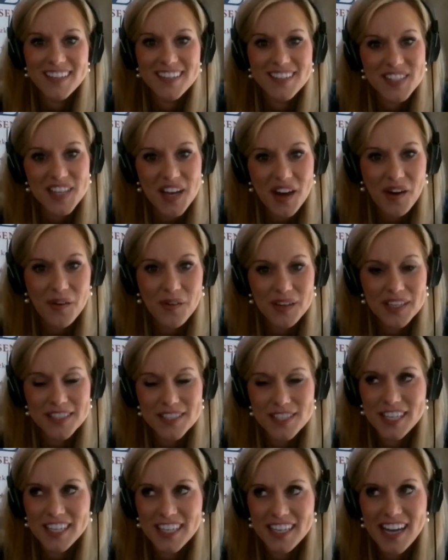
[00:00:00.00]
So
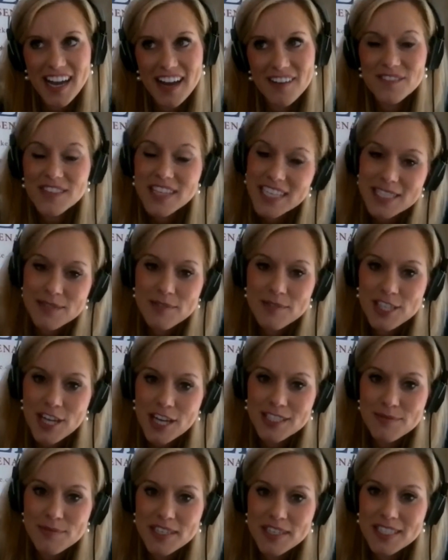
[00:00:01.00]
it's gonna have take some
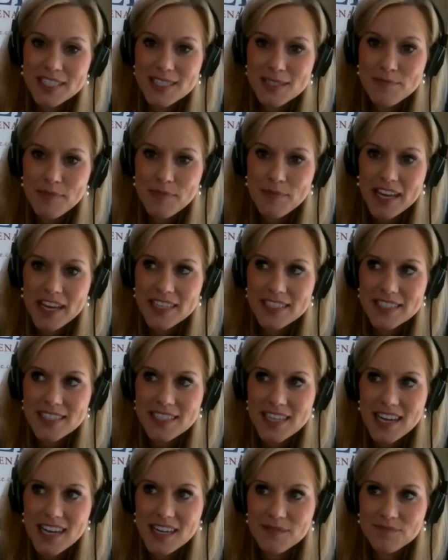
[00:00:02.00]
adjustments, but
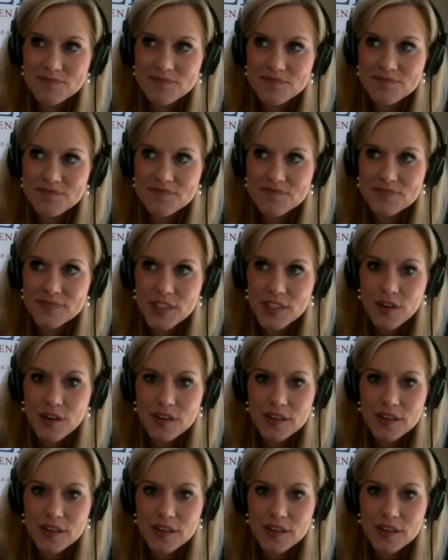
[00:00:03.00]
um, you know,